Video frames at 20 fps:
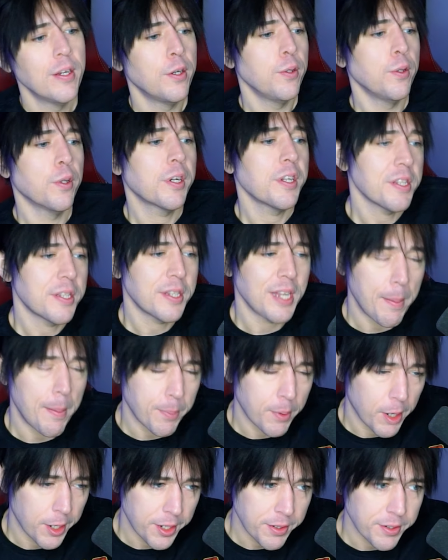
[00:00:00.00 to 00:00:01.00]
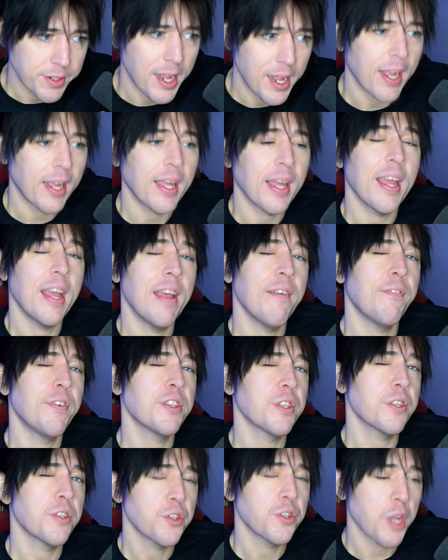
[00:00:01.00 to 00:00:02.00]
Look at the top card of your deck. If
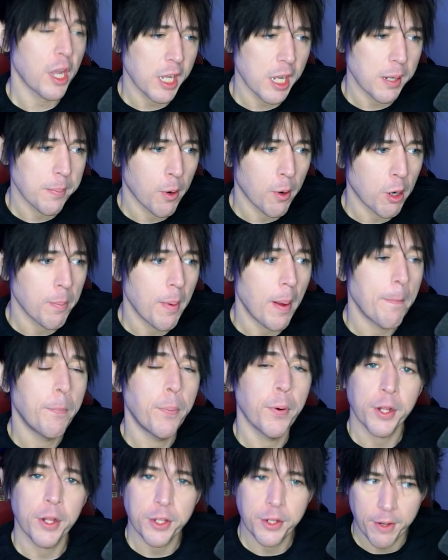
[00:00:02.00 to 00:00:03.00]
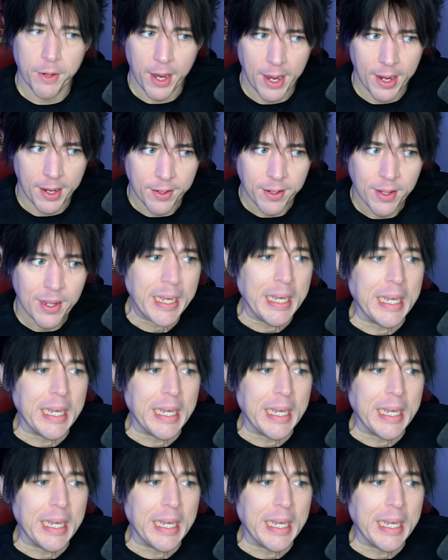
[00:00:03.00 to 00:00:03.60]
it's a Psychic Pokemon, put it in your hand.